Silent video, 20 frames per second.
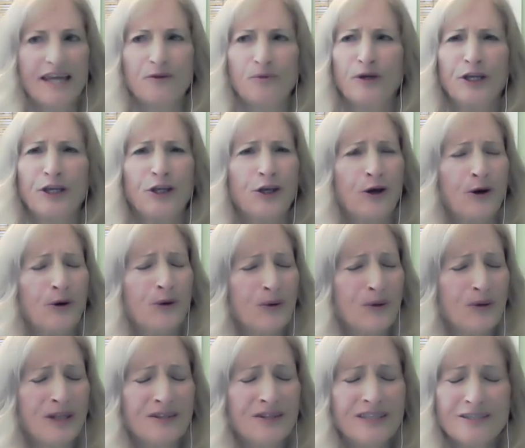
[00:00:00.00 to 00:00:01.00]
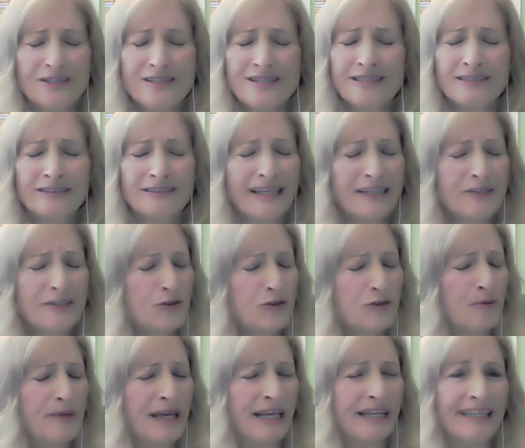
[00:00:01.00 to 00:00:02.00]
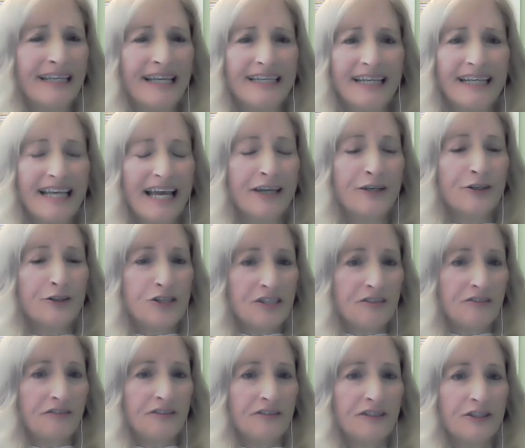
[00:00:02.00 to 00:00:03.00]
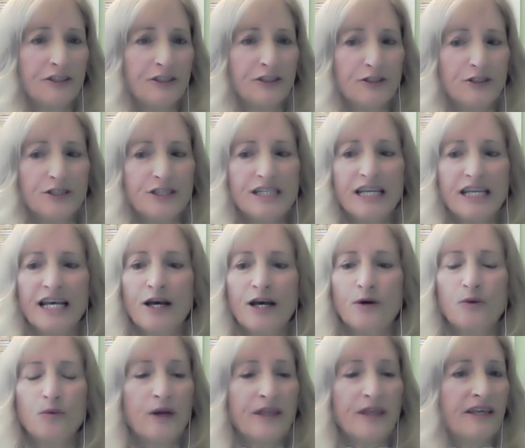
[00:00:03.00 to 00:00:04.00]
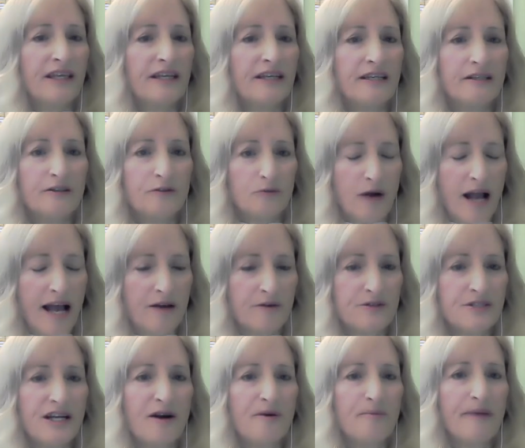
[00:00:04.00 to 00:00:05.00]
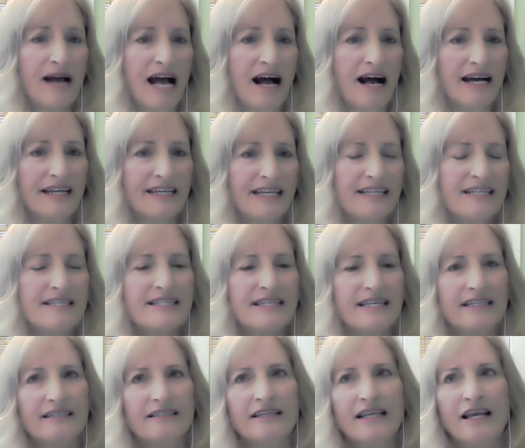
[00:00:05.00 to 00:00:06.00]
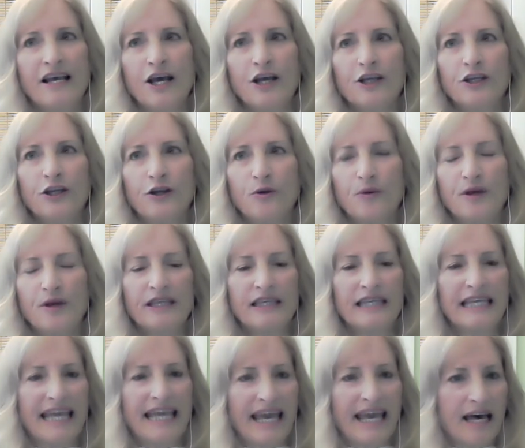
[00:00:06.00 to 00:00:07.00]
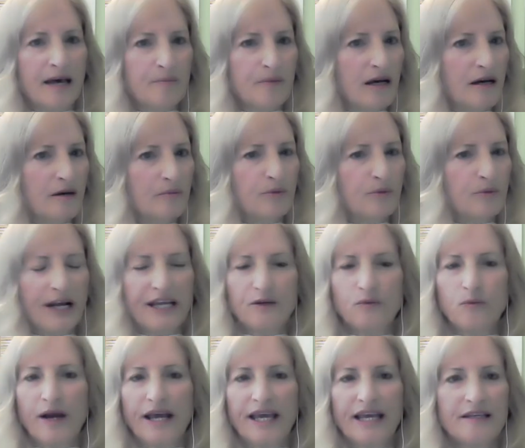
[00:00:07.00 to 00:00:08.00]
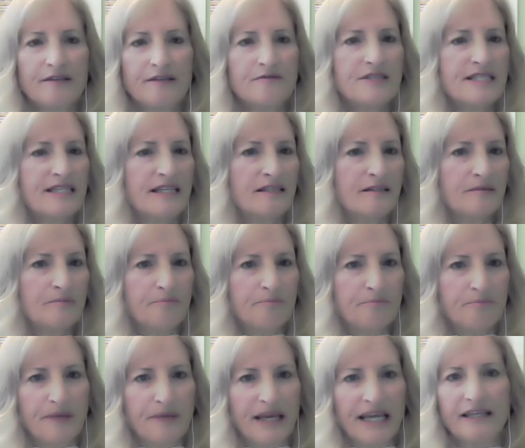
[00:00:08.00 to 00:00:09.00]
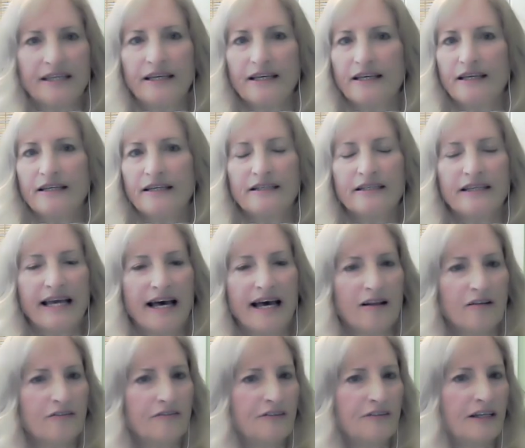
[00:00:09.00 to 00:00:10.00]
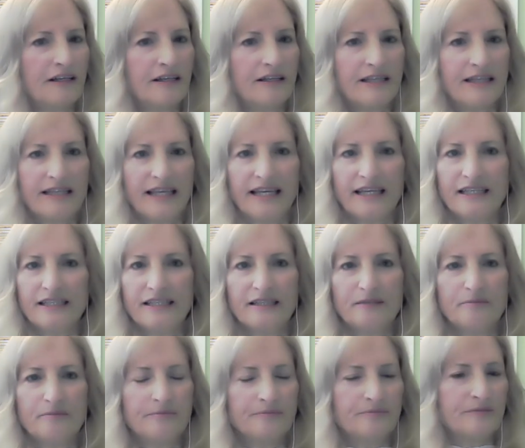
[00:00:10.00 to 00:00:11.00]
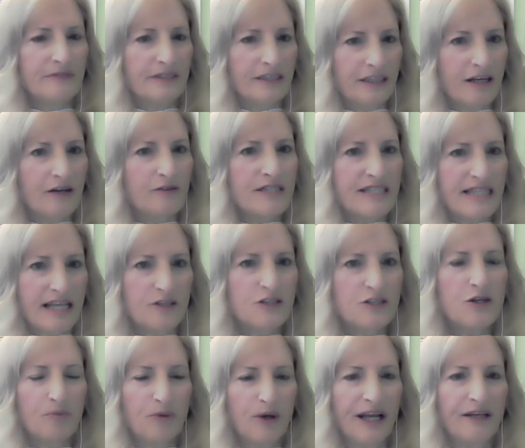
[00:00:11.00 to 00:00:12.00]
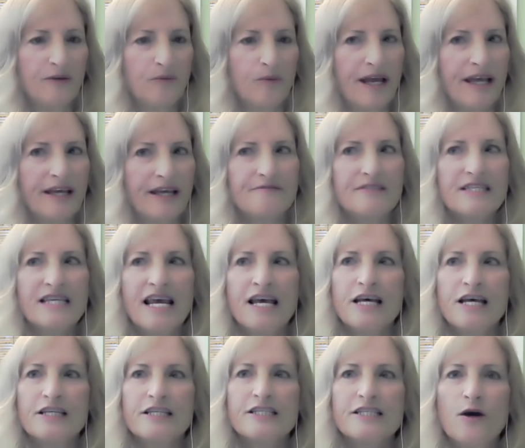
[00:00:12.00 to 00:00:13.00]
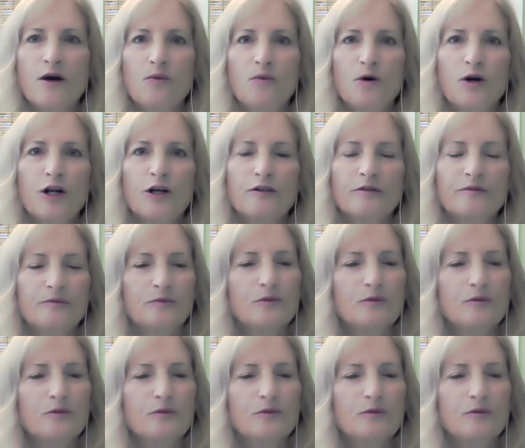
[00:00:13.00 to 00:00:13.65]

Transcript: And we know that there's an electromagnetic energy field within and around our bodies, and, with gamma brain waves and beta, alpha, theta, delta brain waves. So we're